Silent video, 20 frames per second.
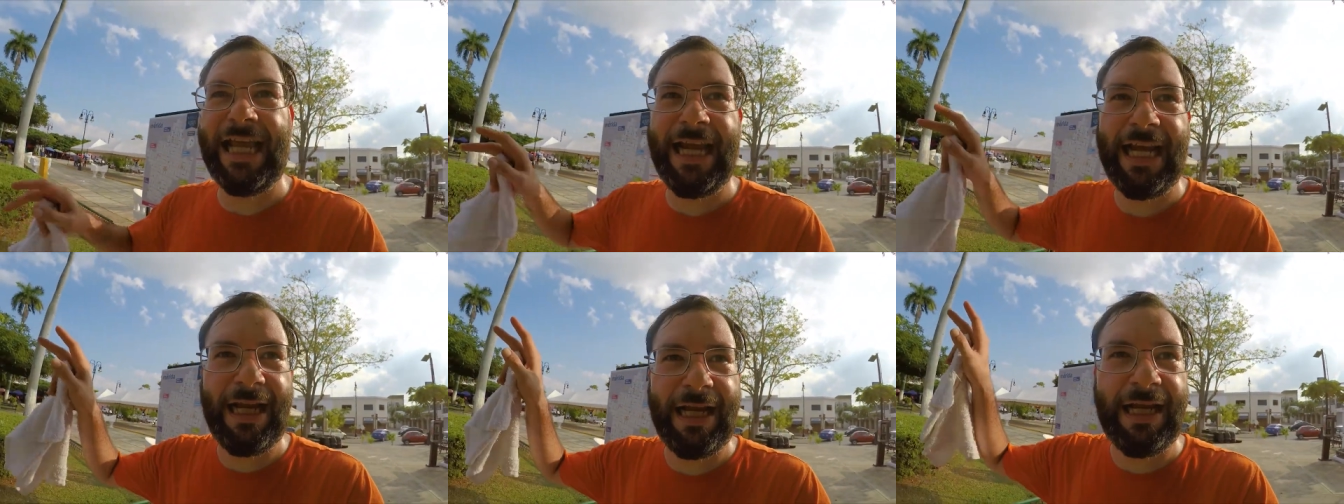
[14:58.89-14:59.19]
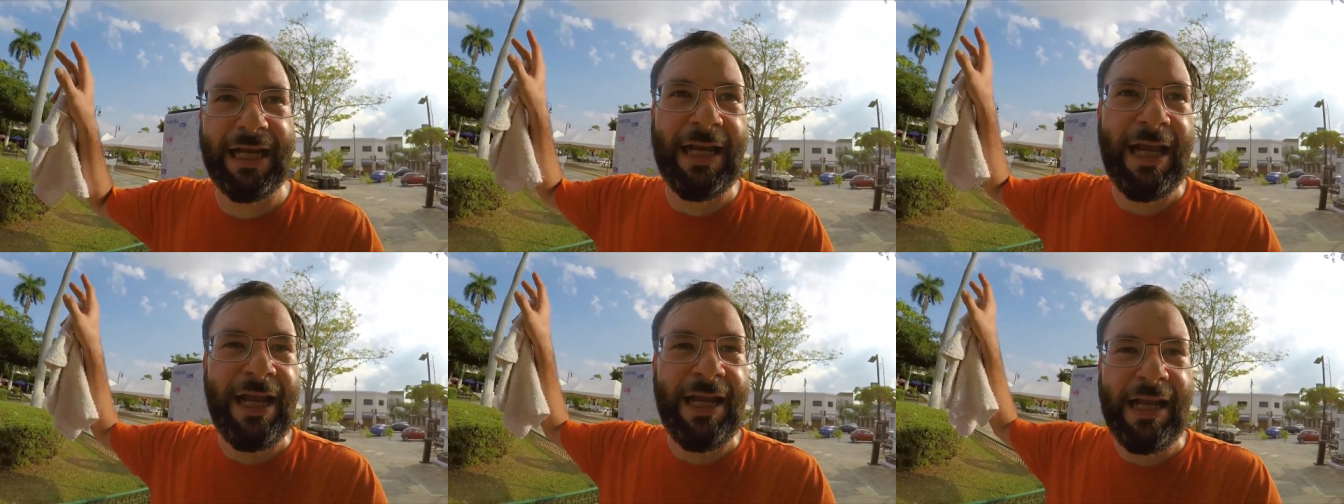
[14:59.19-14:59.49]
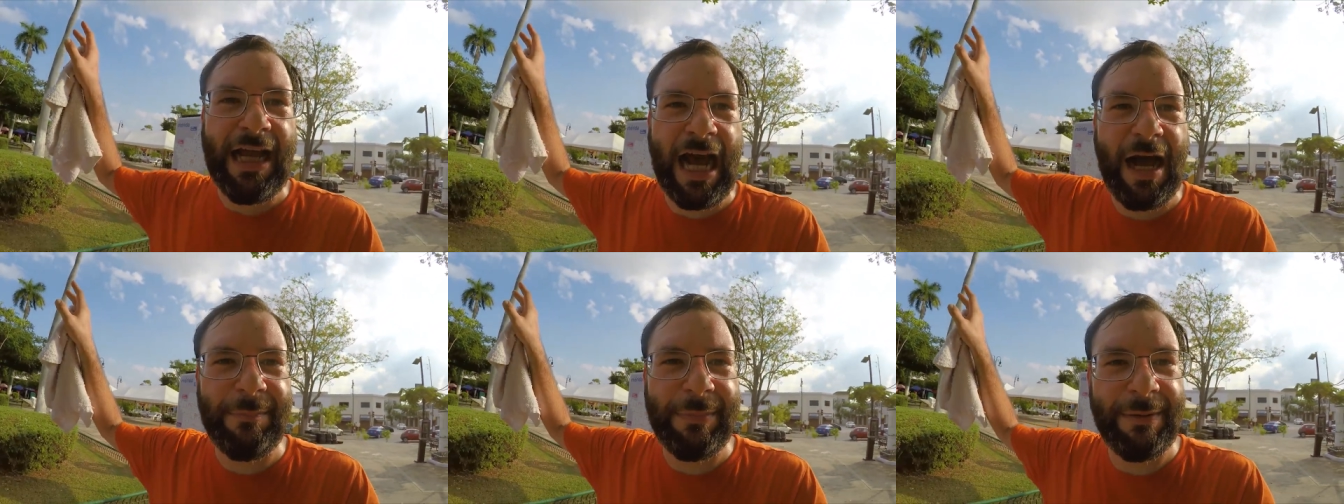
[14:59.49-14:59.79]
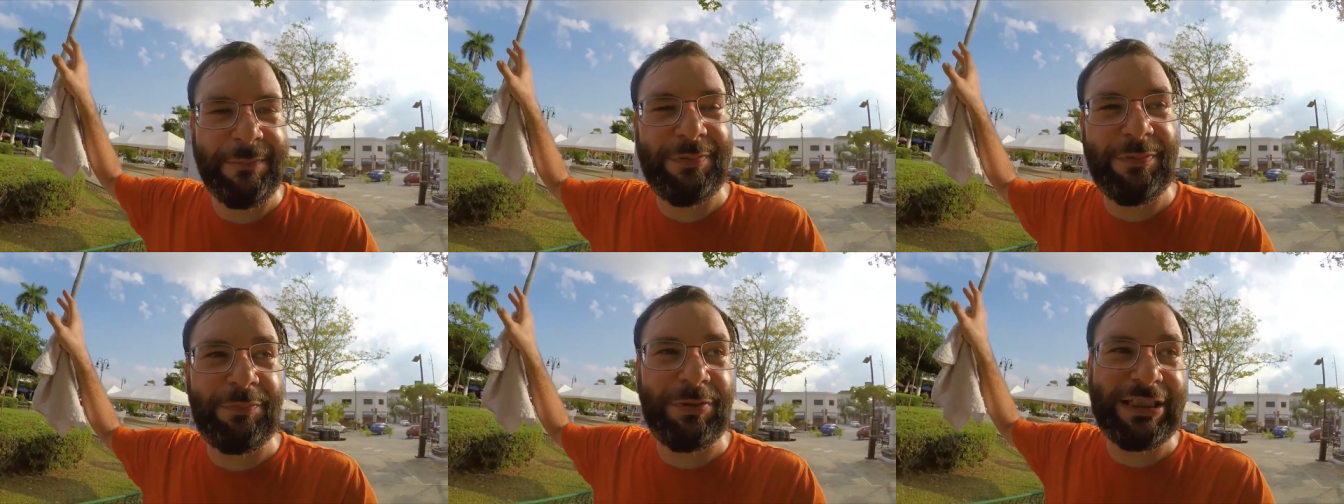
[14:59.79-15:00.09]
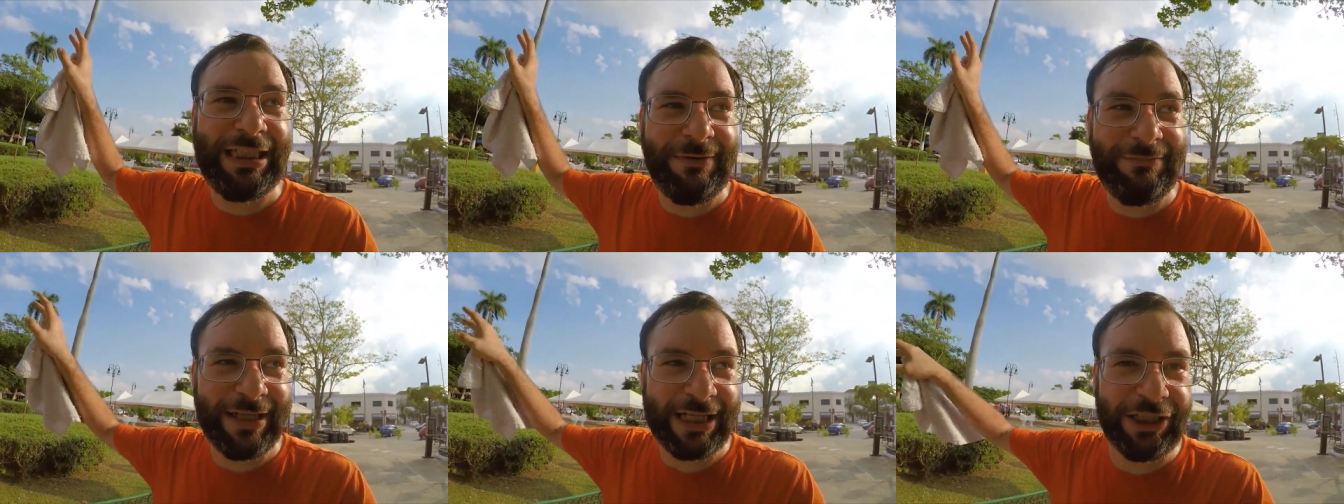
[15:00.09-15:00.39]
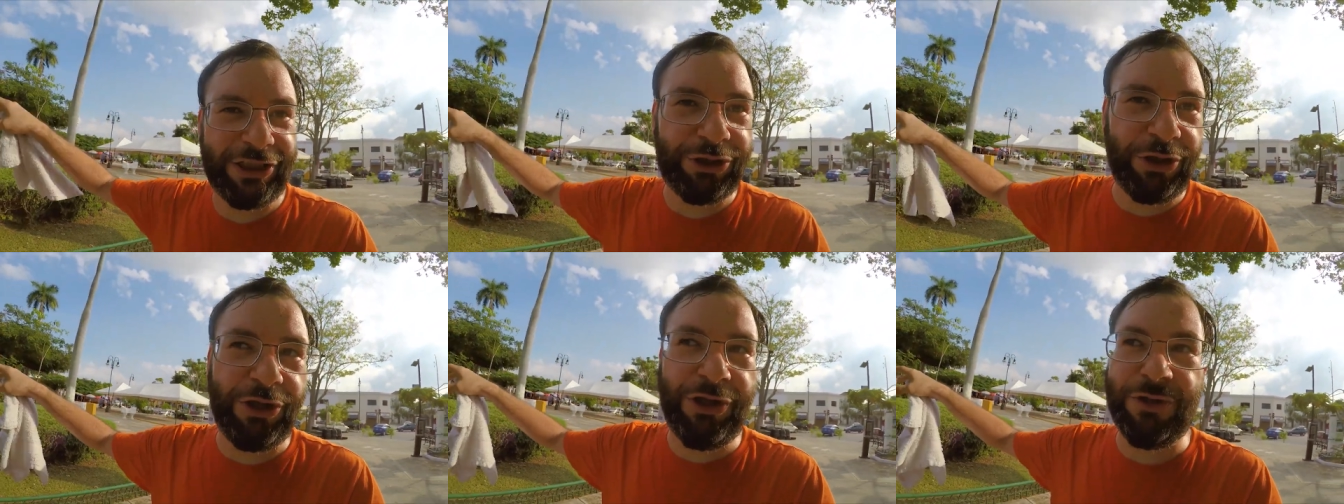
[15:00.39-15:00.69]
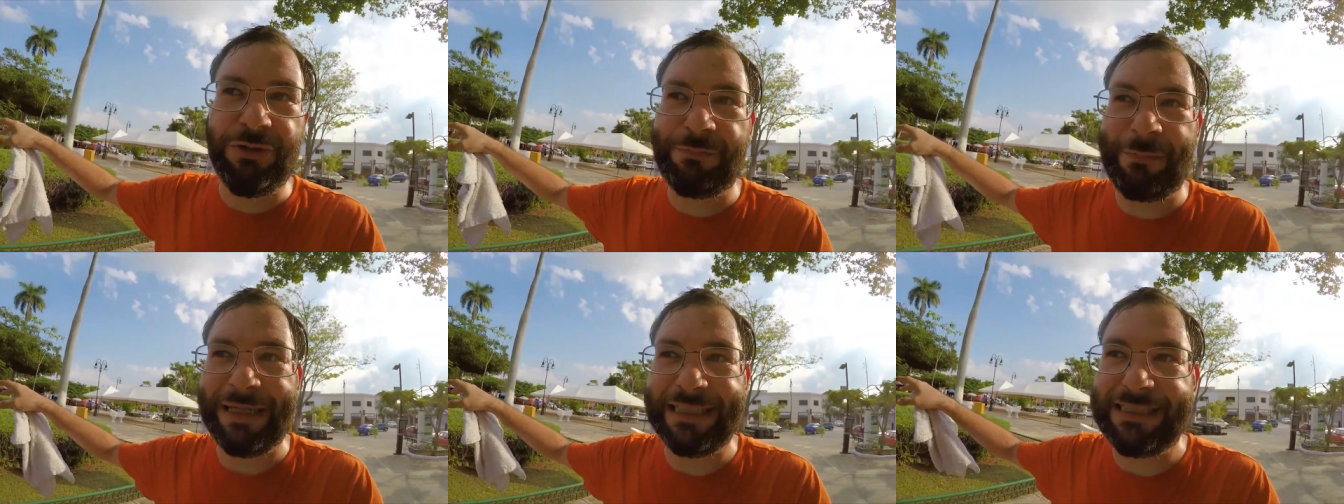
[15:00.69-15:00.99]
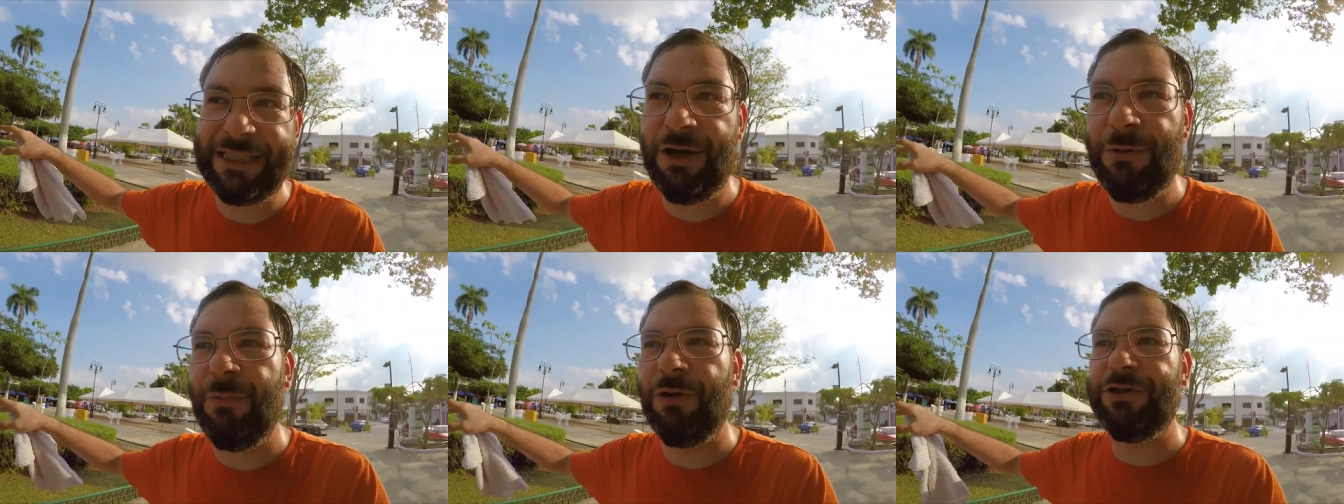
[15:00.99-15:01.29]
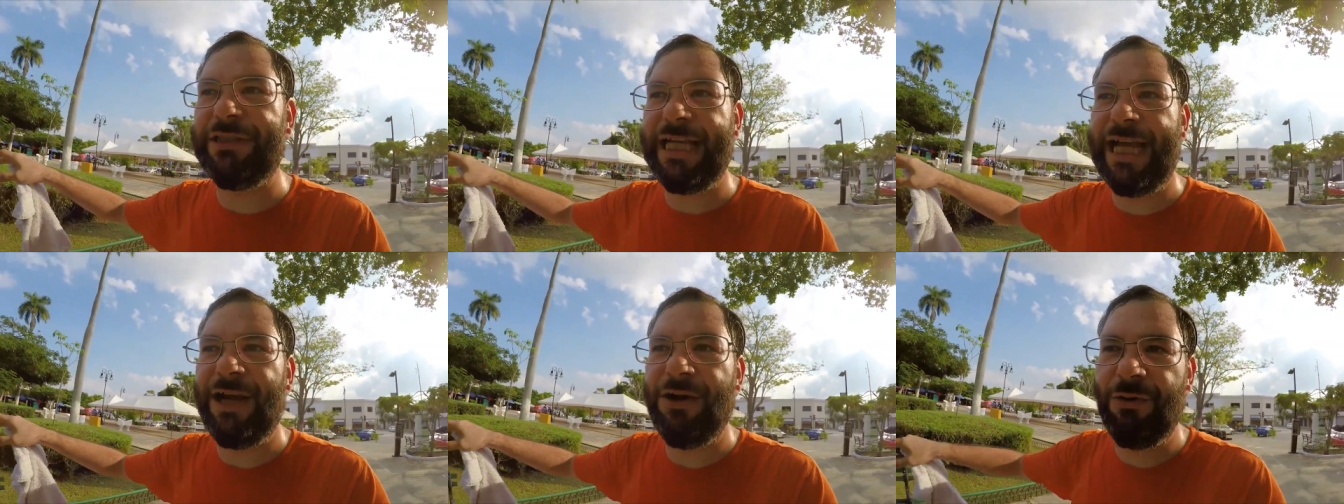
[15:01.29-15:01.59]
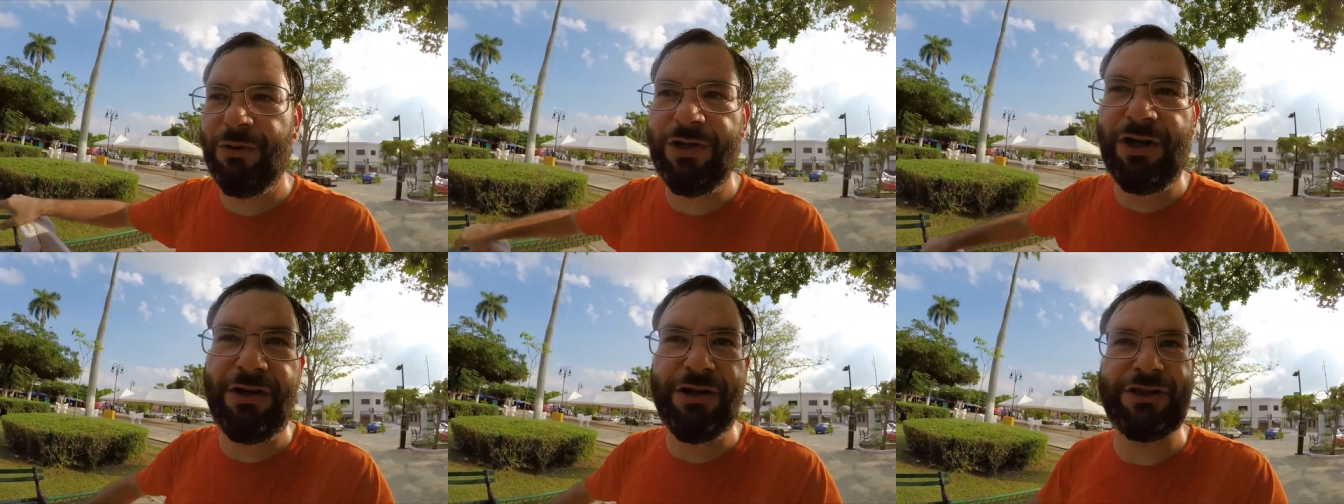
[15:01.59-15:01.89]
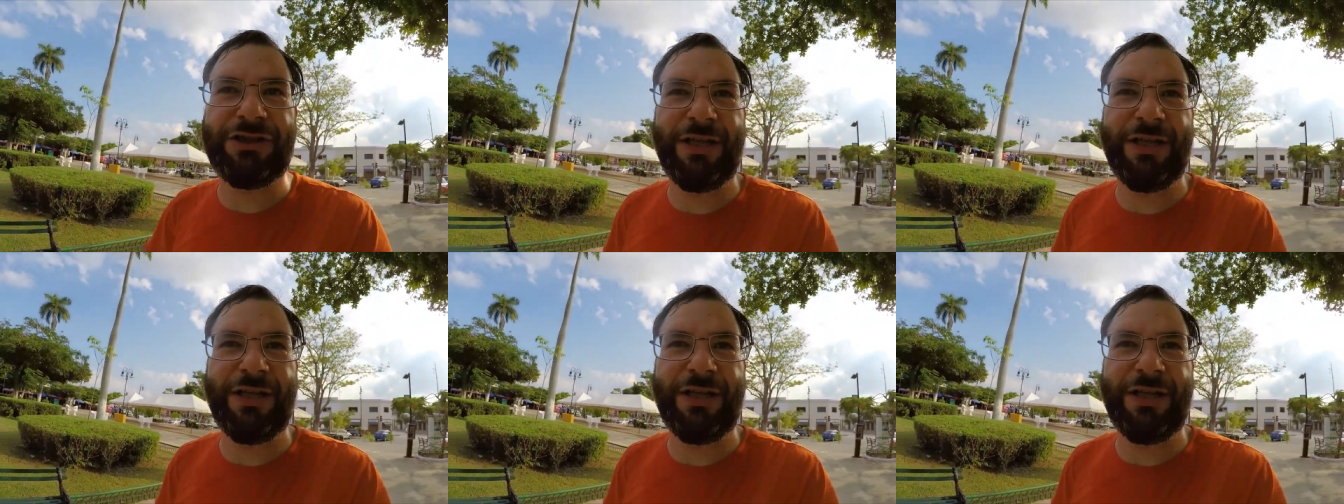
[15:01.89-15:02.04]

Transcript: Uh, I'm gonna see if I can show you Paseo Montejo and all the